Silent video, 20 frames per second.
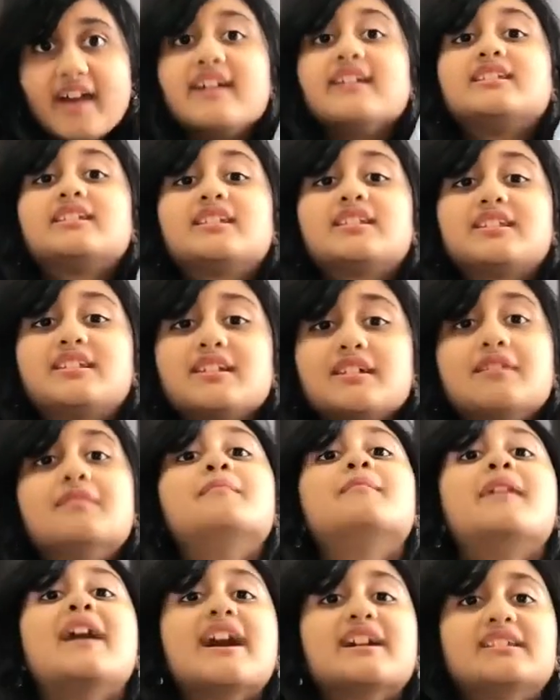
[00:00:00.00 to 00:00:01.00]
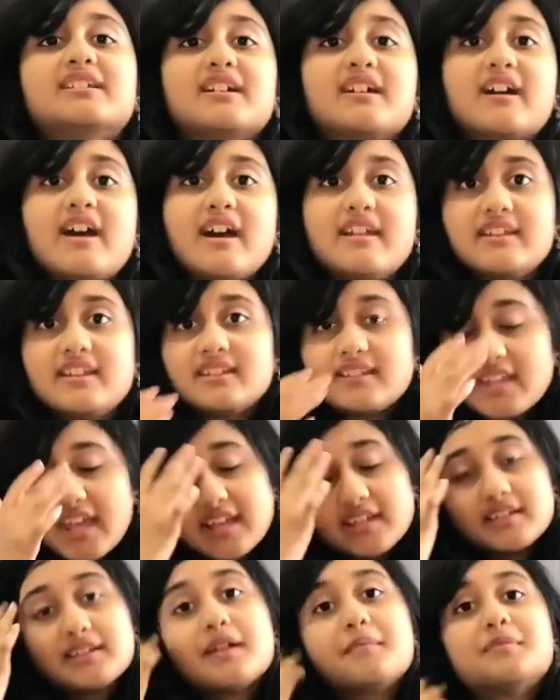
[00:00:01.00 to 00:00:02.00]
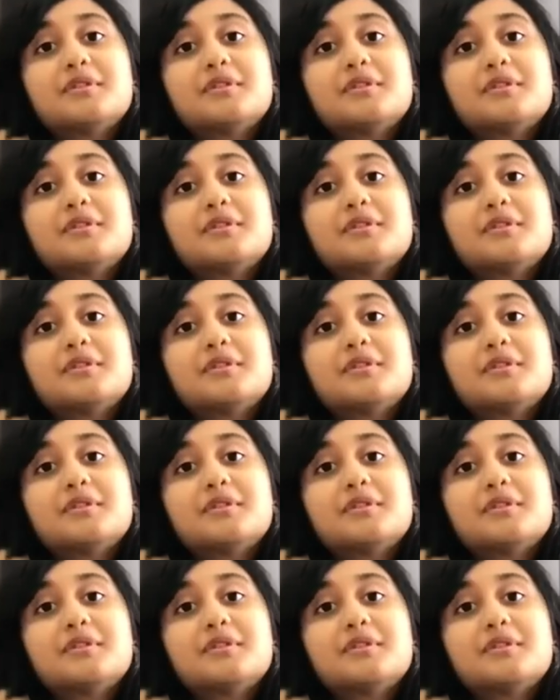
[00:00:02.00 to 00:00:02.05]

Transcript: It's still matter, and it takes up